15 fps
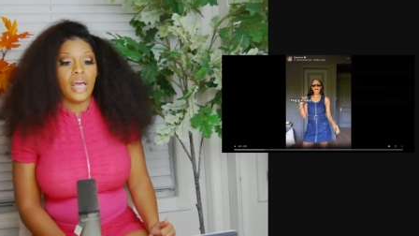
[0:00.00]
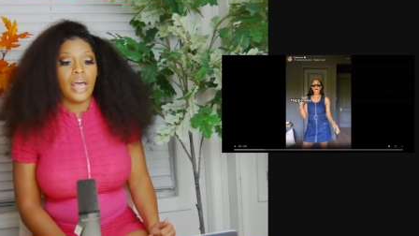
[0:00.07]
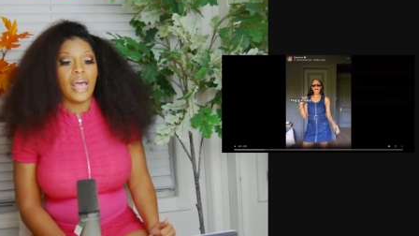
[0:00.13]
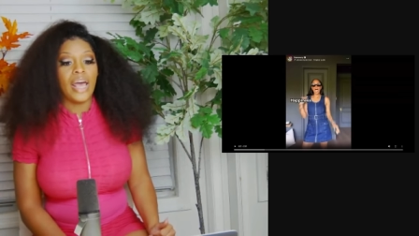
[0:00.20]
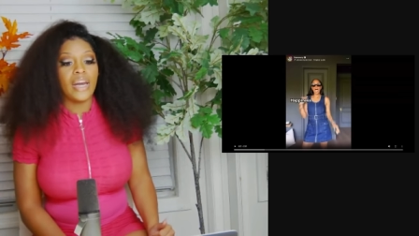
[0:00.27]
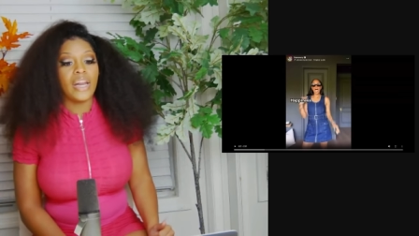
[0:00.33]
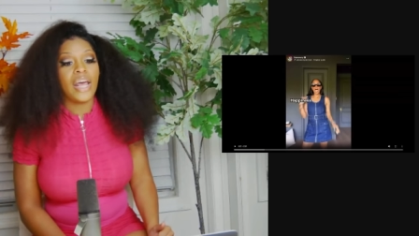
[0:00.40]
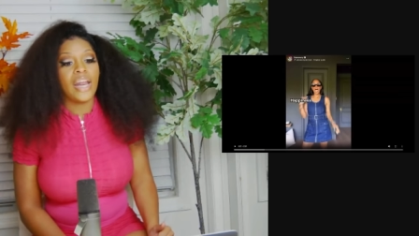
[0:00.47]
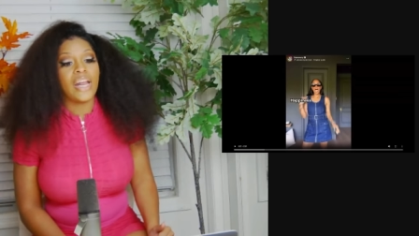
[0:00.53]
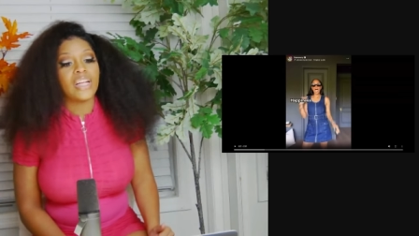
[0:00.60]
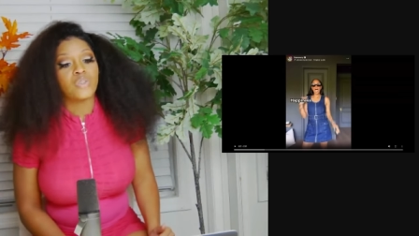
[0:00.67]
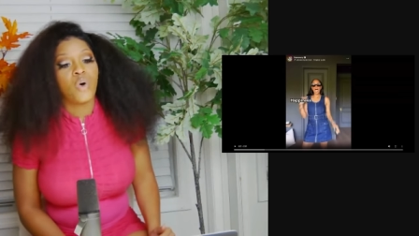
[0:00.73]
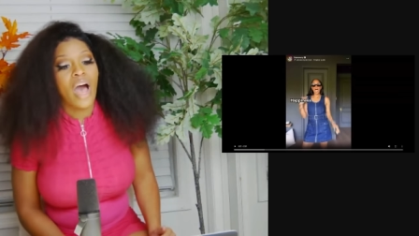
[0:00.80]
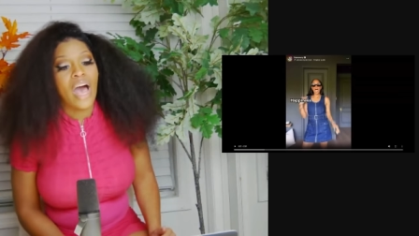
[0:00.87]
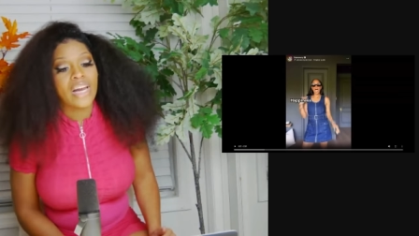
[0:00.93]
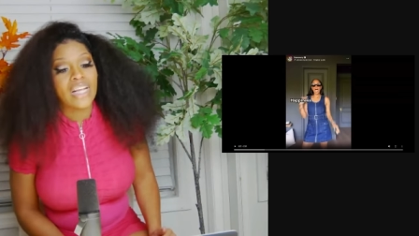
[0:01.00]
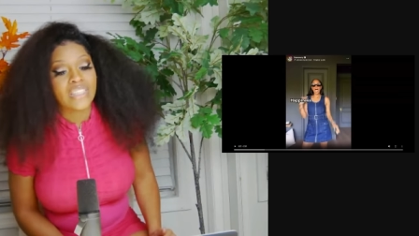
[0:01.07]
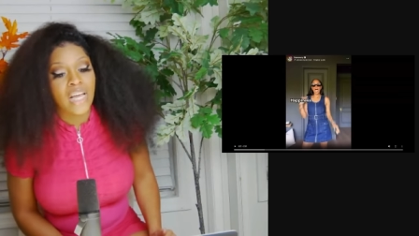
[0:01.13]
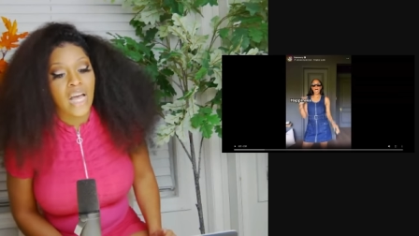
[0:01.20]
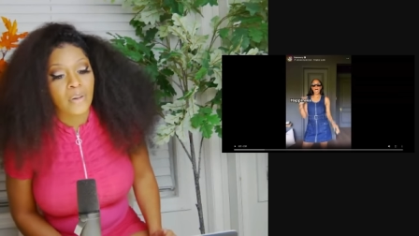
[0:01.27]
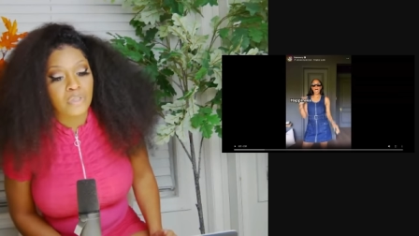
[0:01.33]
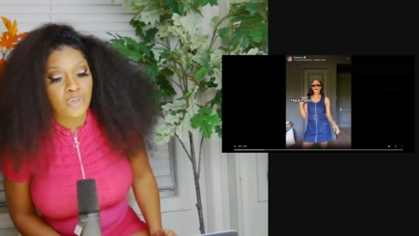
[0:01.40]
And as quiet as
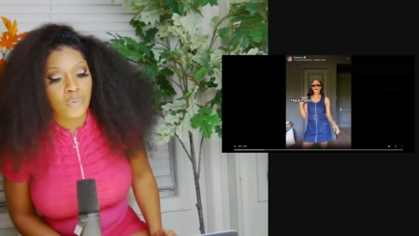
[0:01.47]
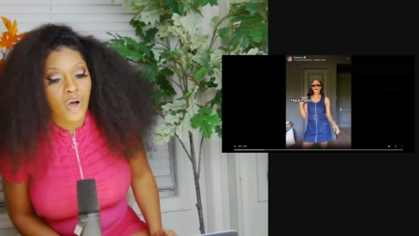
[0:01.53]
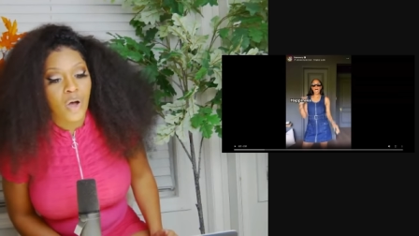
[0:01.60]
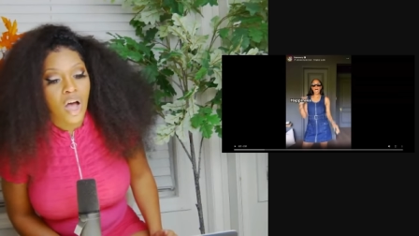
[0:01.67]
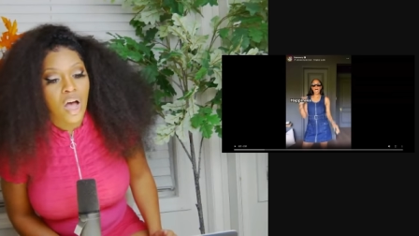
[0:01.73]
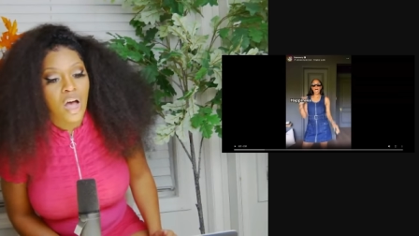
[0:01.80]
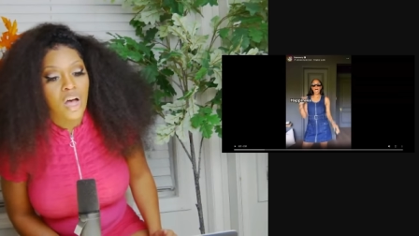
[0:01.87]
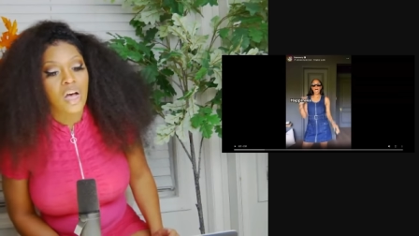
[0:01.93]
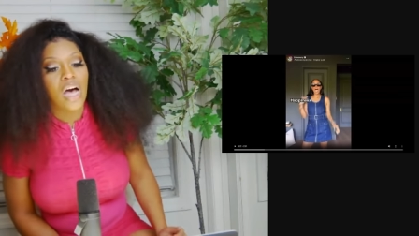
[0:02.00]
kept, you all,